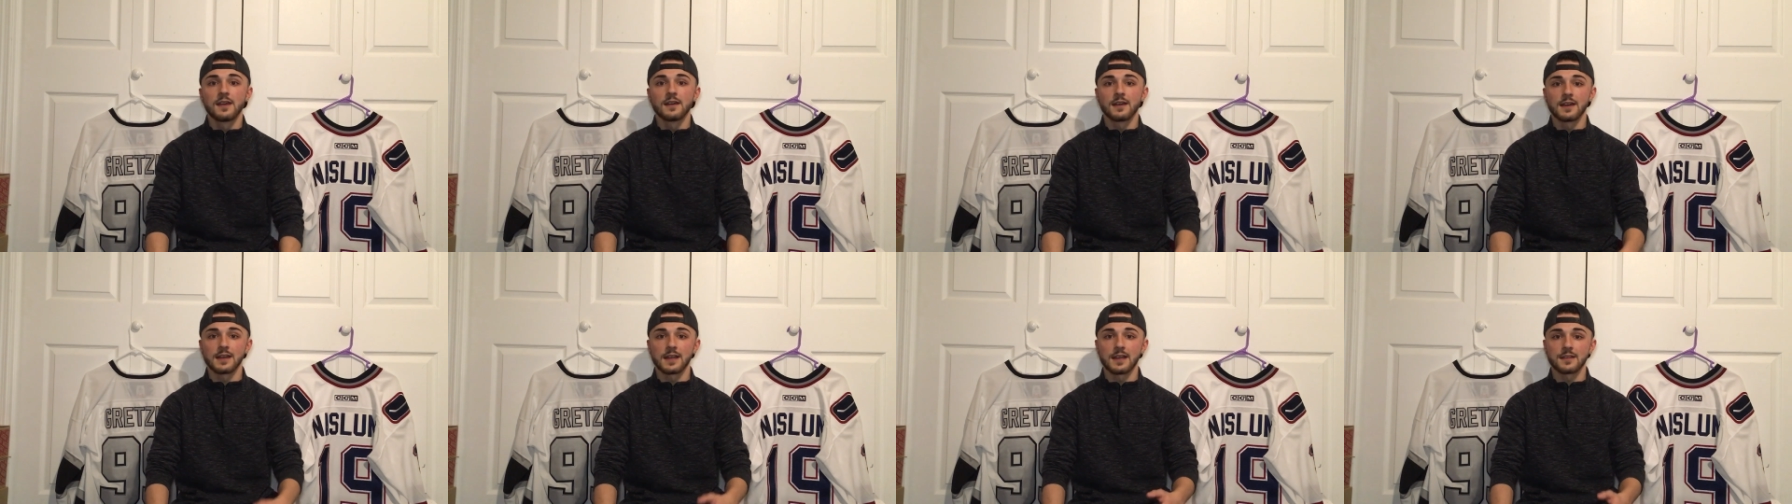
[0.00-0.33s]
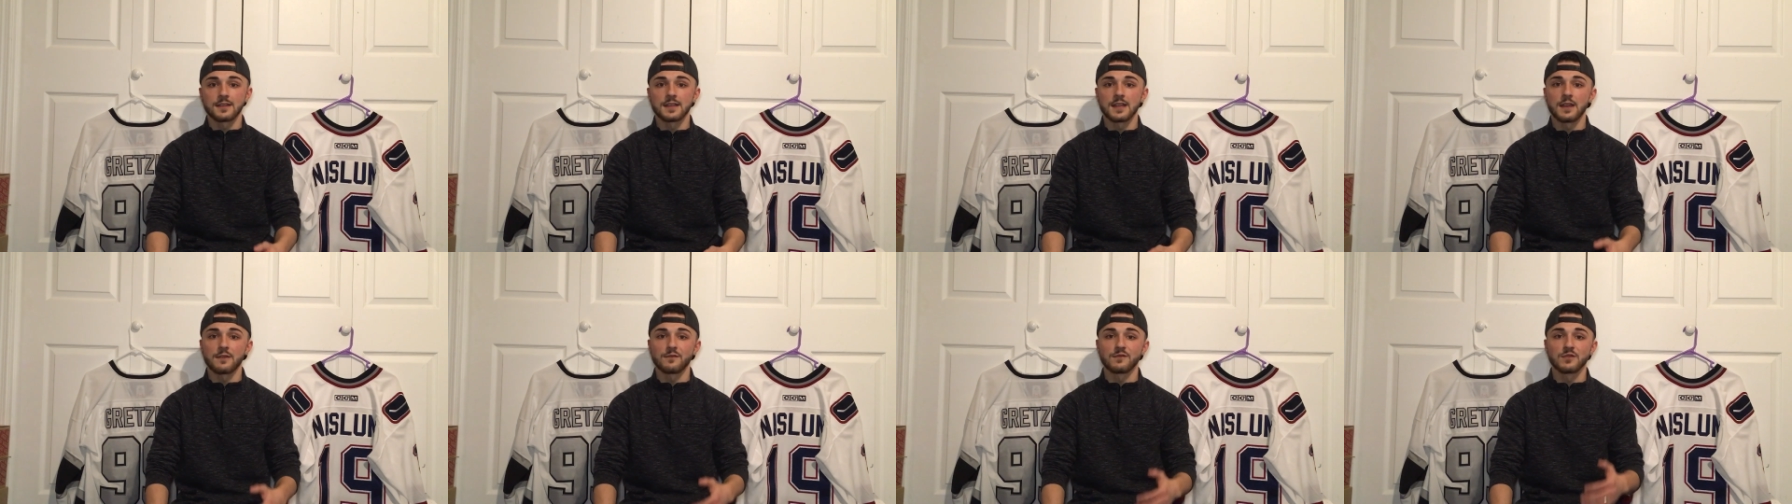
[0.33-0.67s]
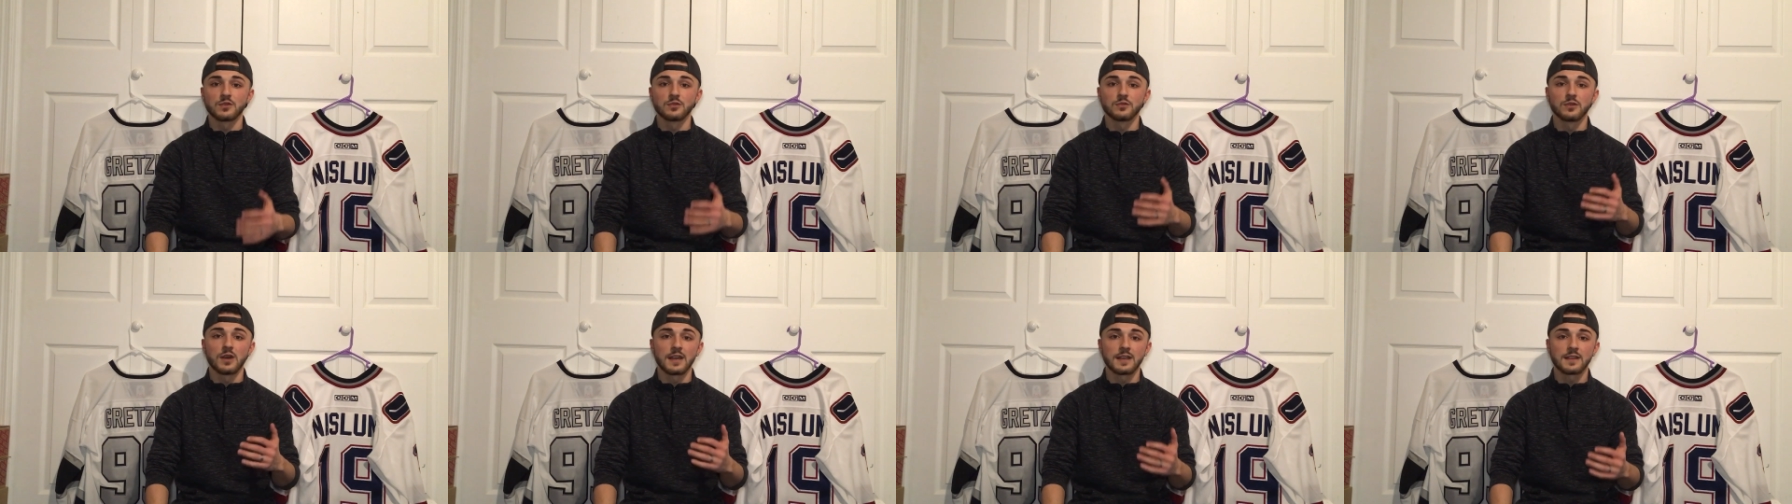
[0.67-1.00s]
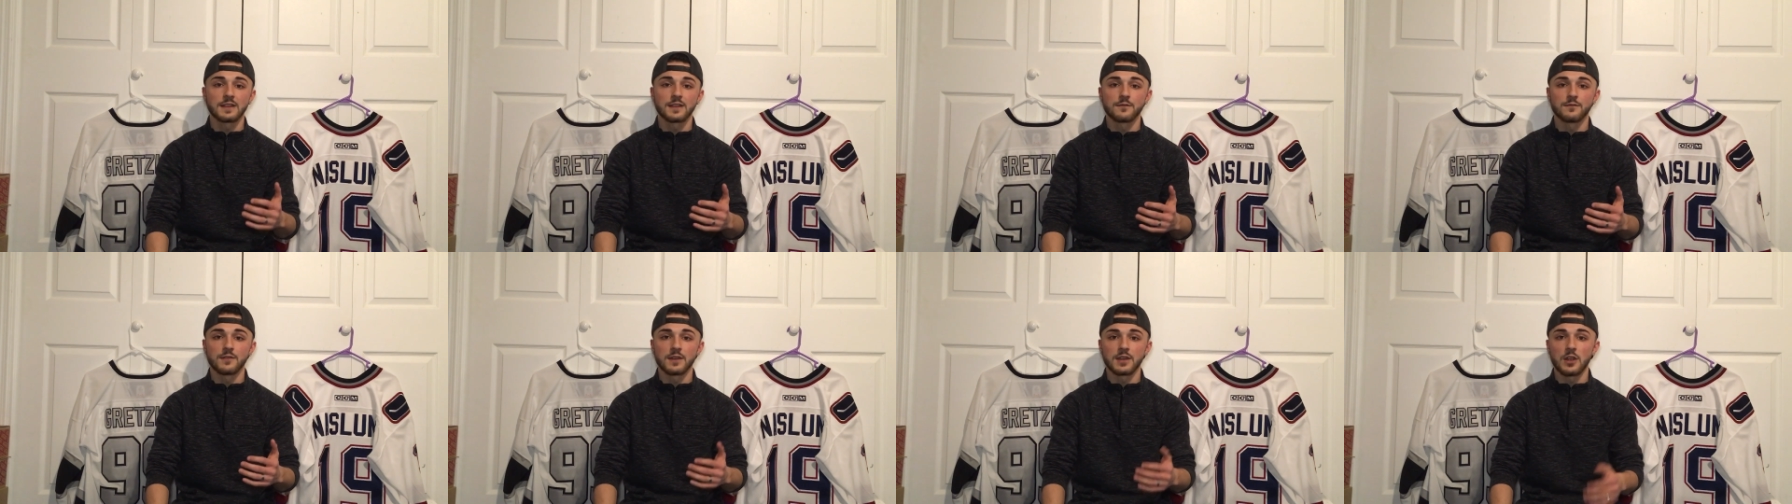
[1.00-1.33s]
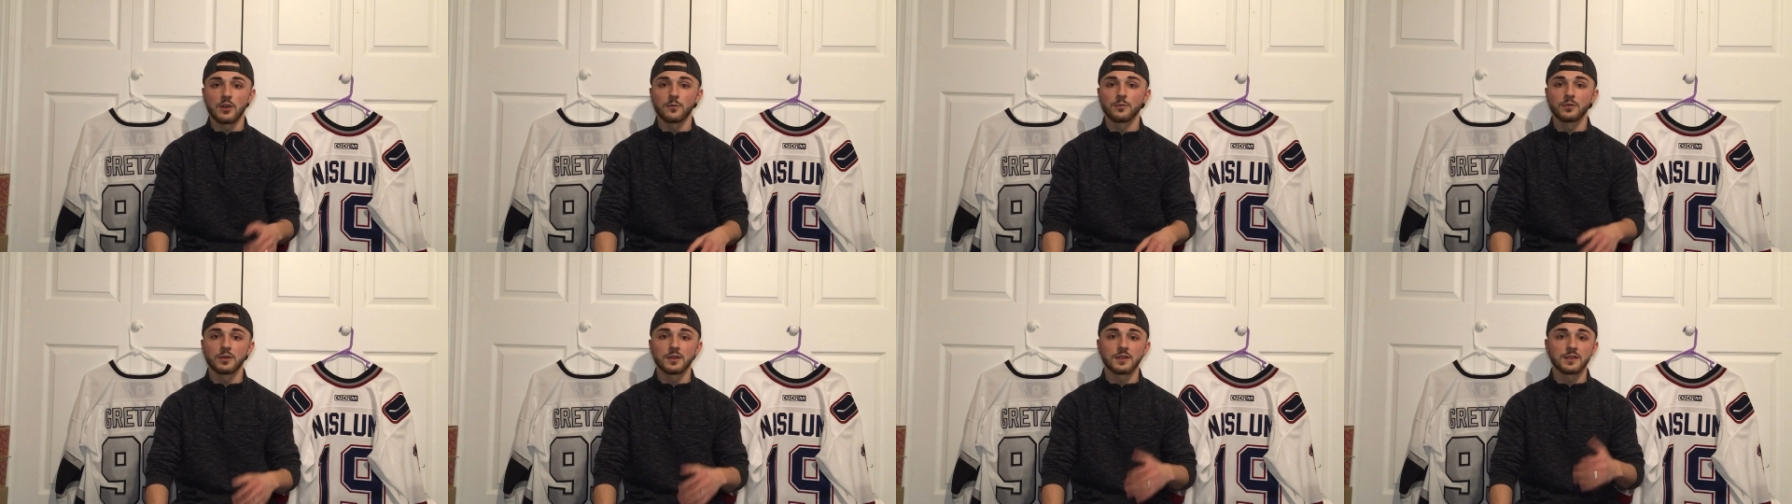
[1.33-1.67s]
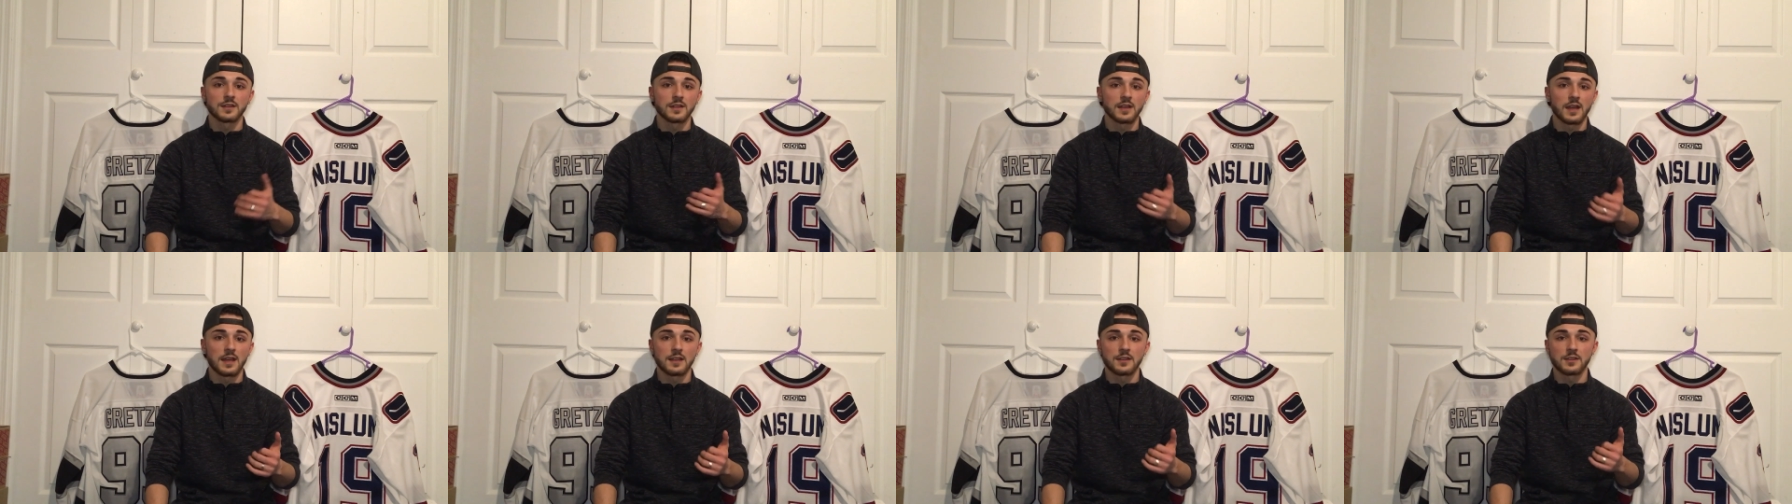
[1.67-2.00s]
like I said, if you like the video,
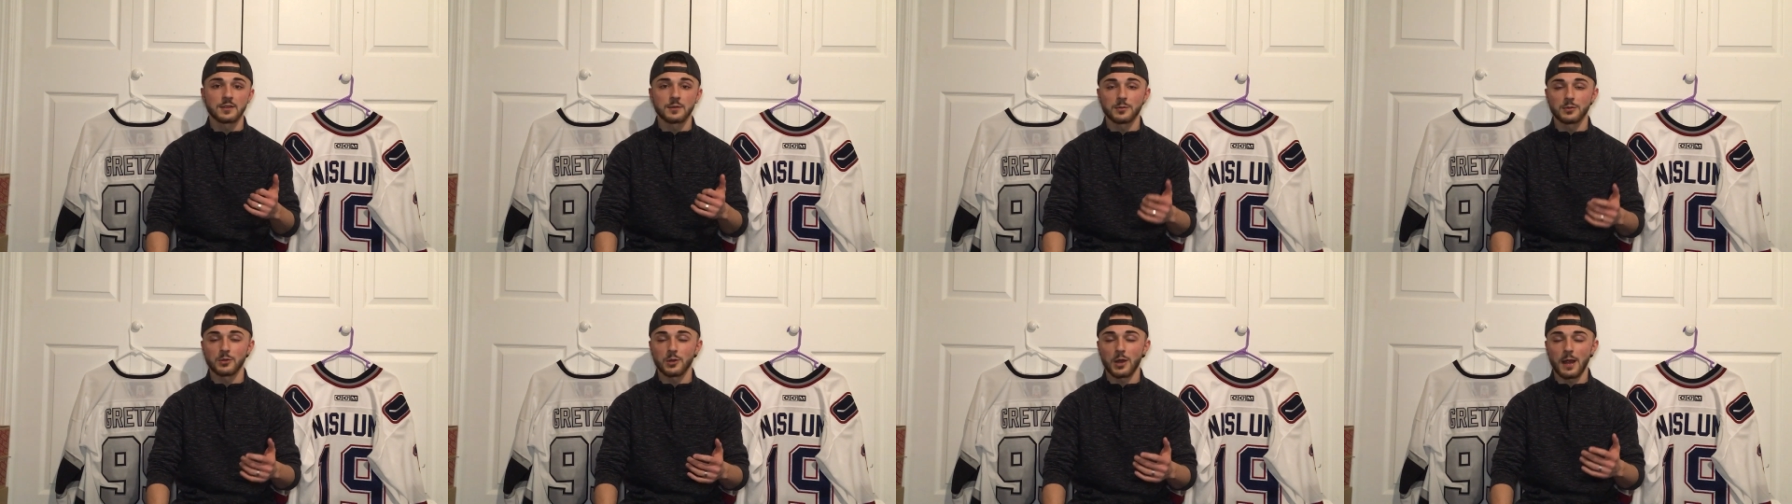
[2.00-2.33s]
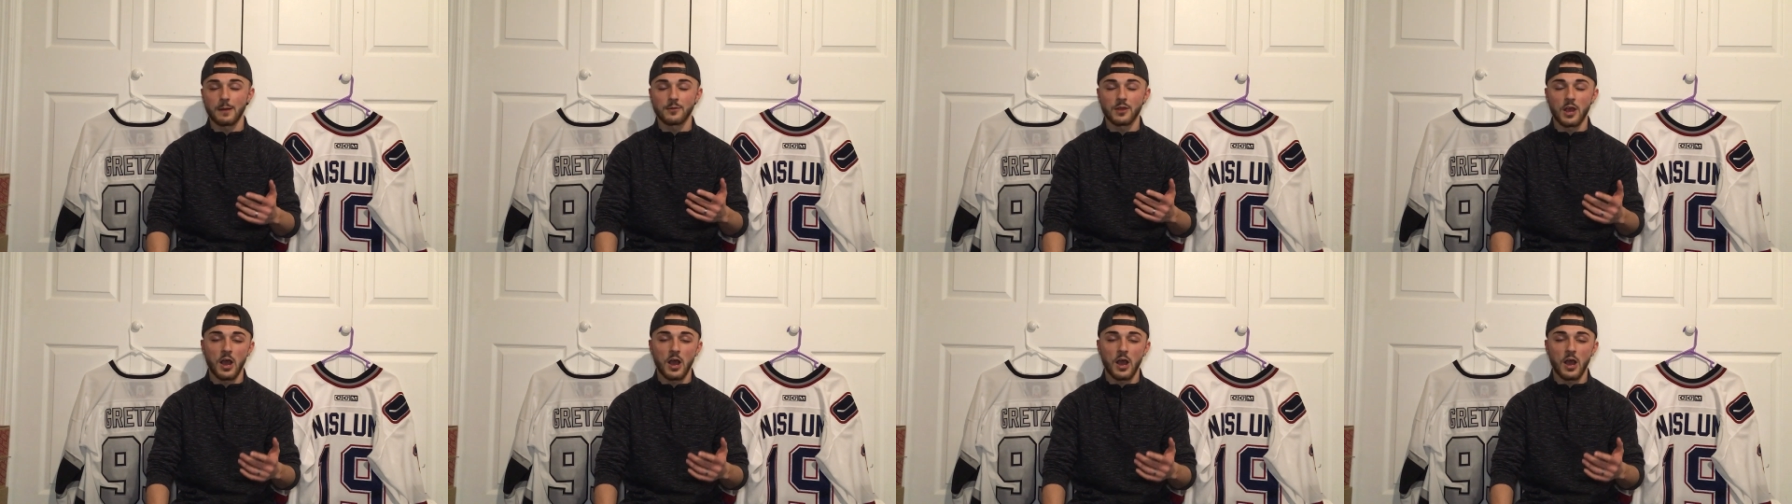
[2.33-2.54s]
please like, subscribe,